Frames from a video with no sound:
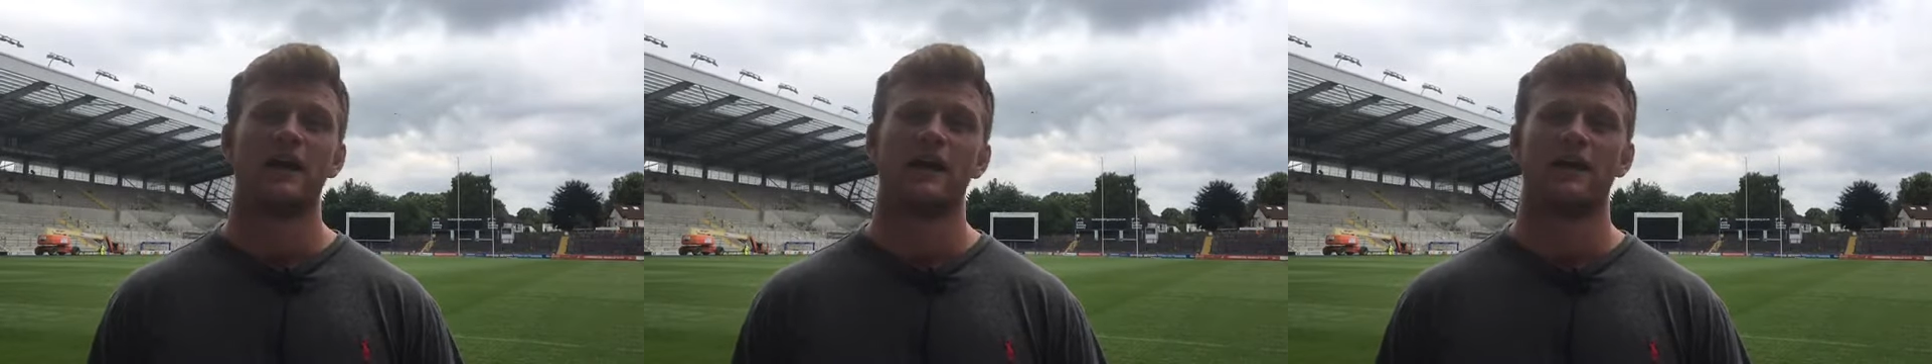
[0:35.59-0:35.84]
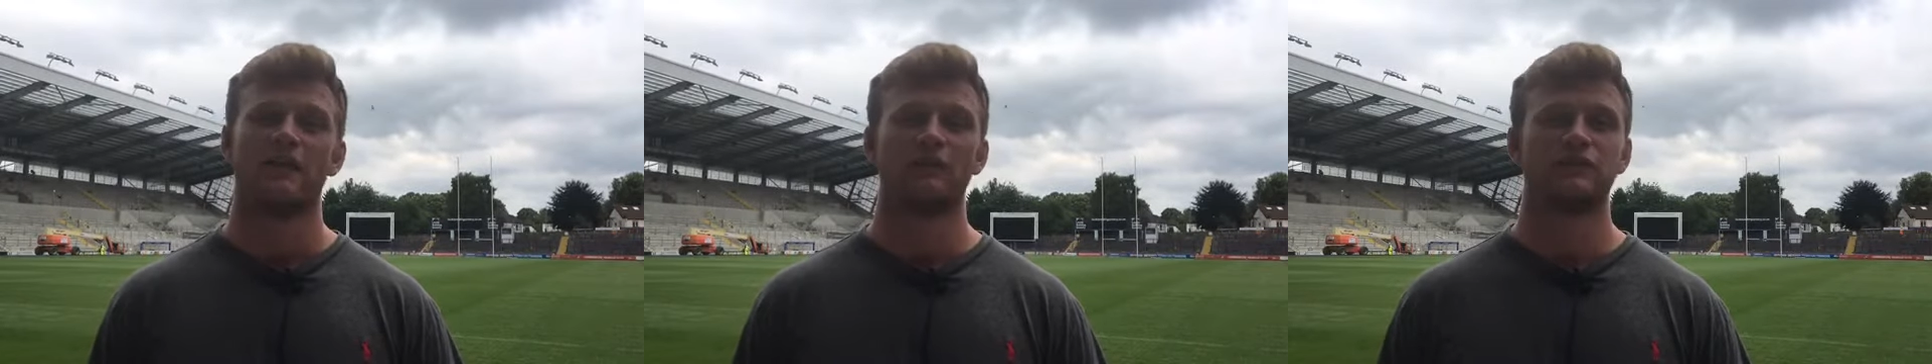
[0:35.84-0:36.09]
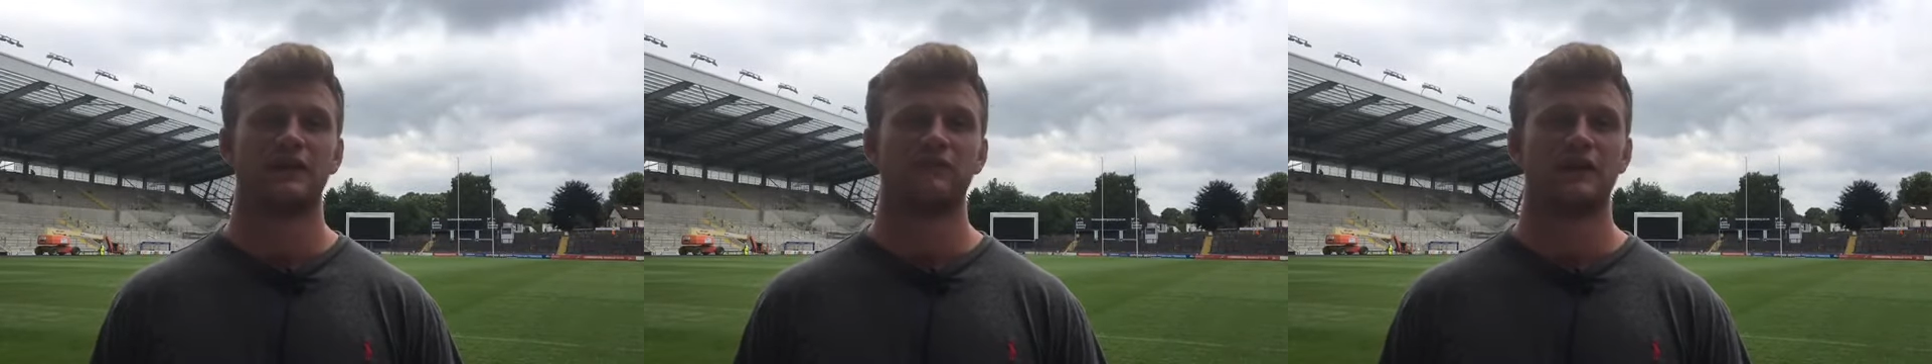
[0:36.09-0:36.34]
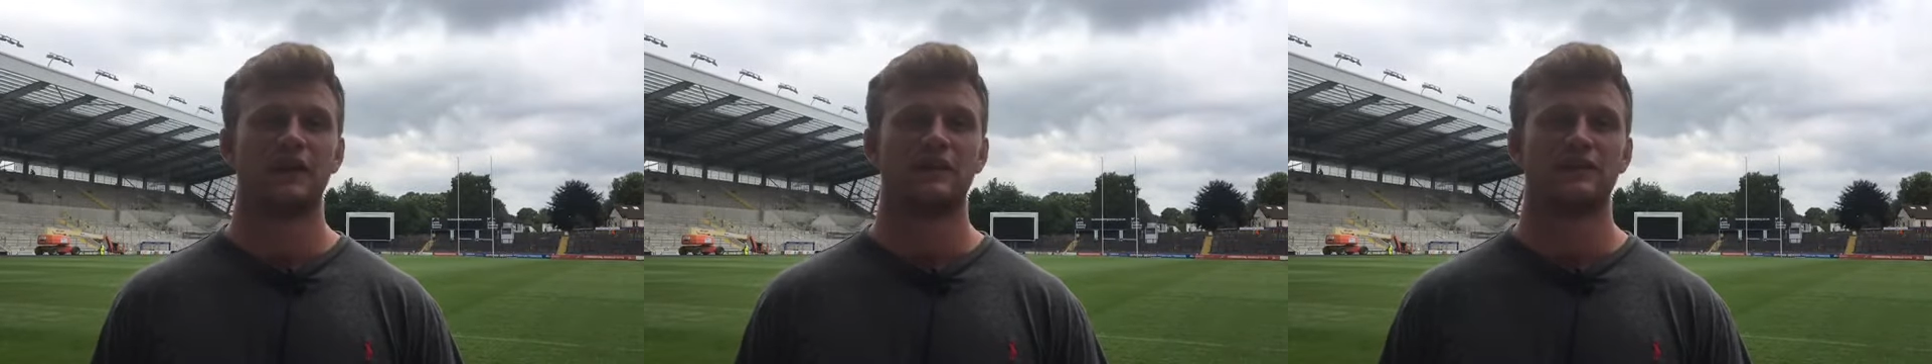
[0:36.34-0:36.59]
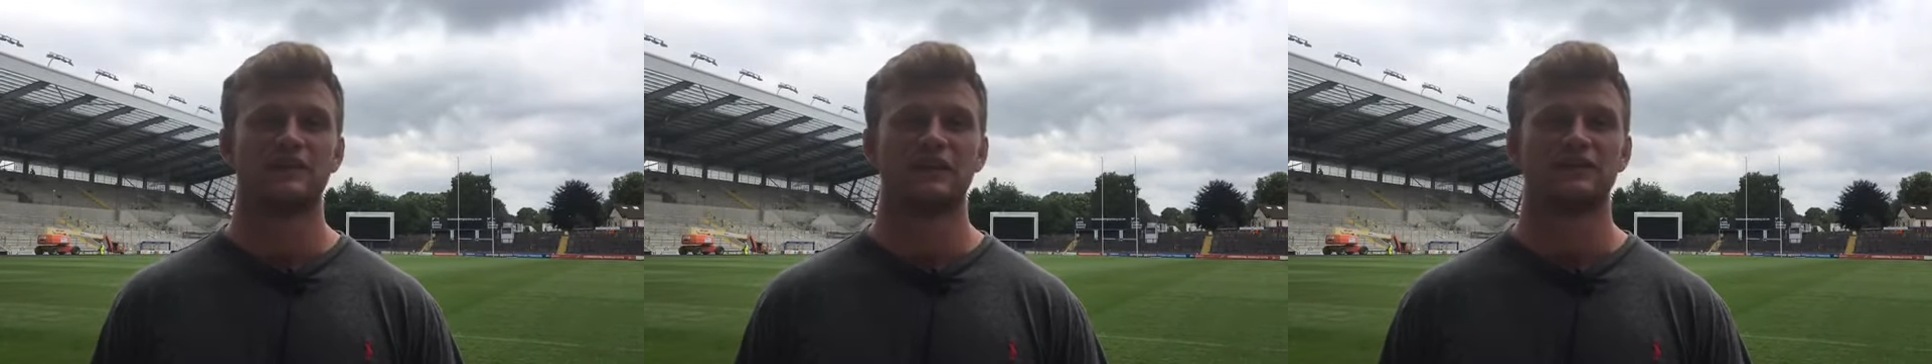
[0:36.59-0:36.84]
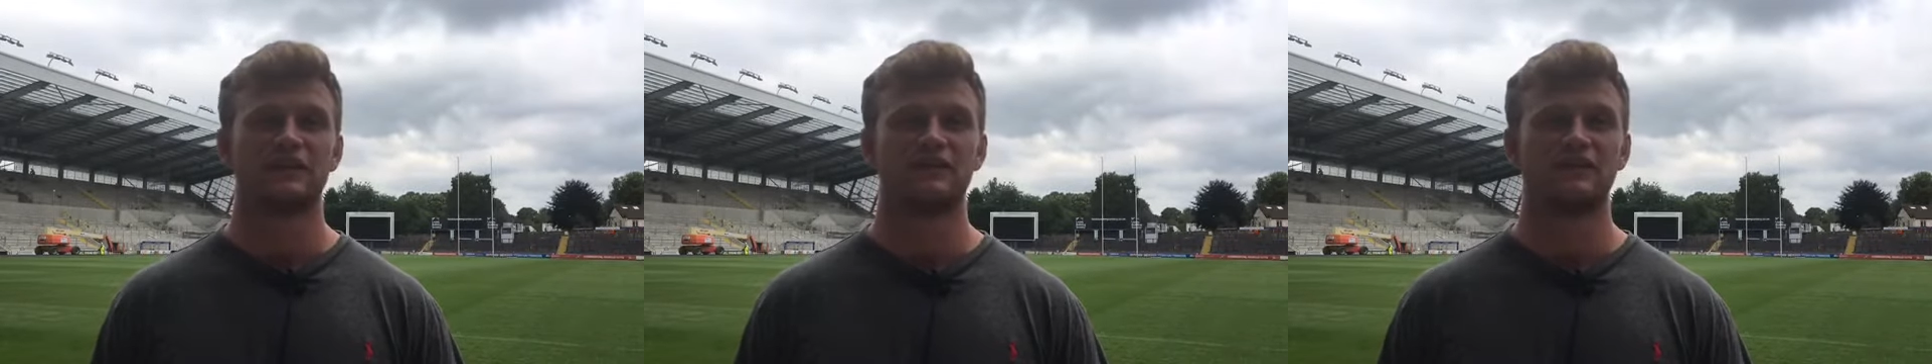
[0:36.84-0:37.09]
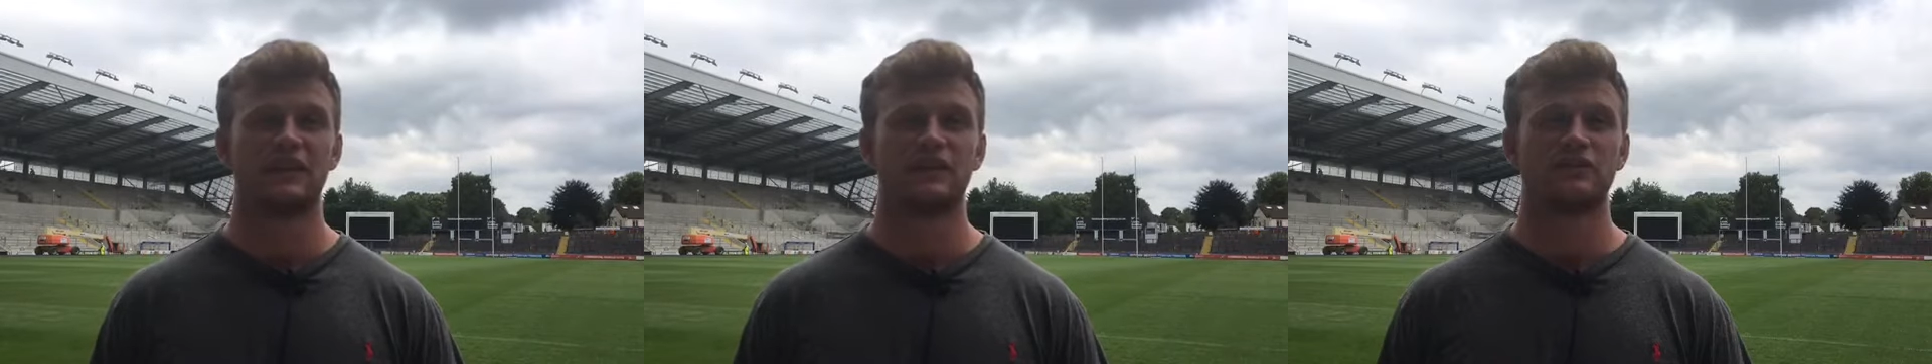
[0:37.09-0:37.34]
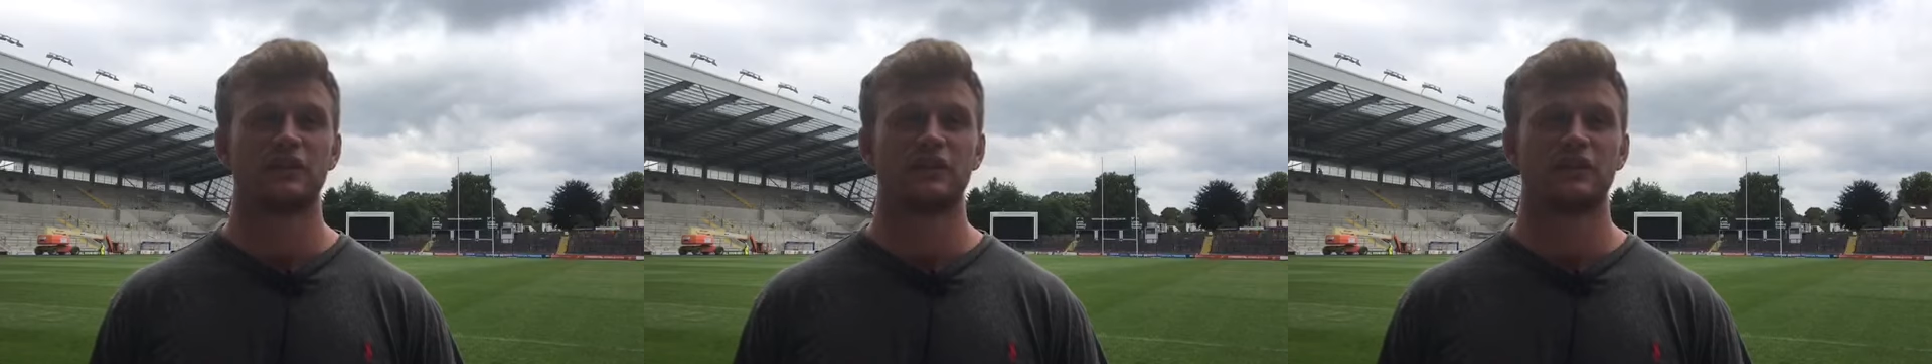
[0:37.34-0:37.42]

And I've been here since I was 17,